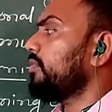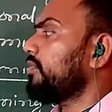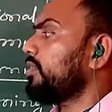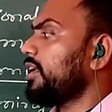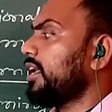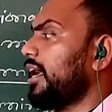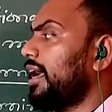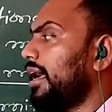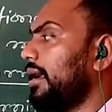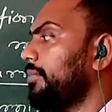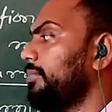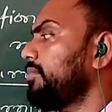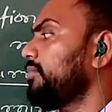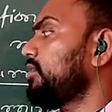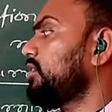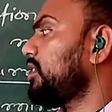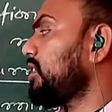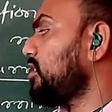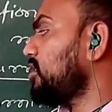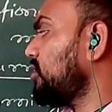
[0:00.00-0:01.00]
we
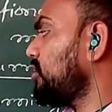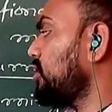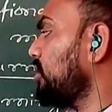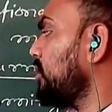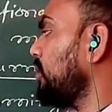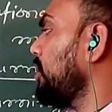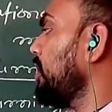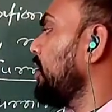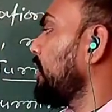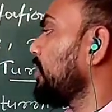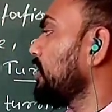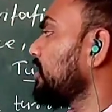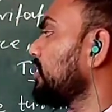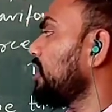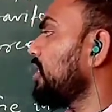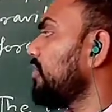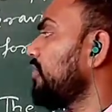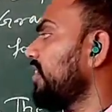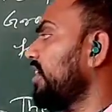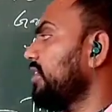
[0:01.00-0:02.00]
have just
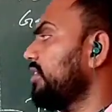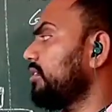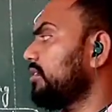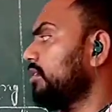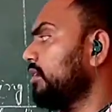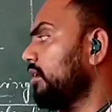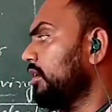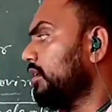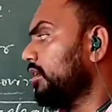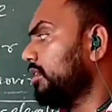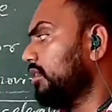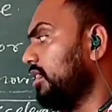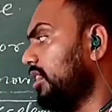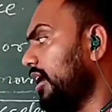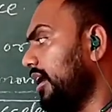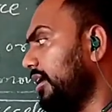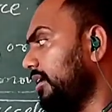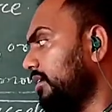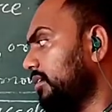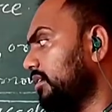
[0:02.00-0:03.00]
given
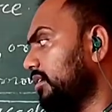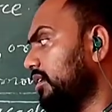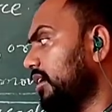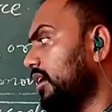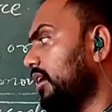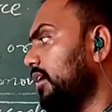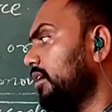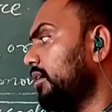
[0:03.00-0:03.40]
that